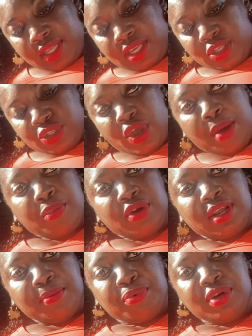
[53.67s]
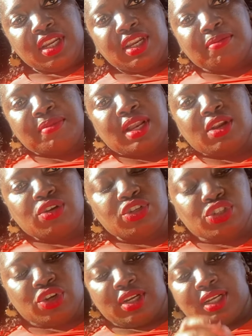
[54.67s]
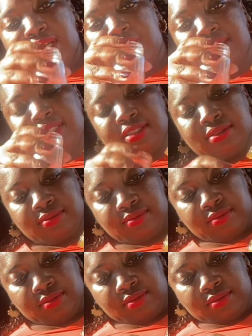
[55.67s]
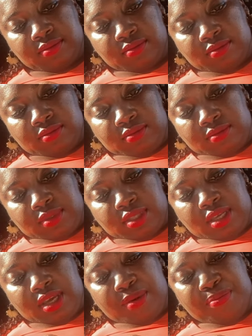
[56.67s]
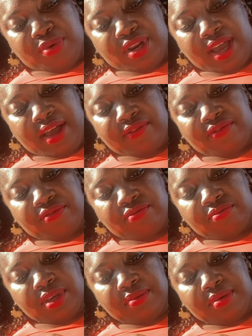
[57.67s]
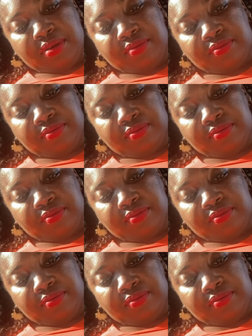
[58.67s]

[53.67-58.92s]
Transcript: So I'm gonna put it in my little shot glass. I think I'll put half, maybe.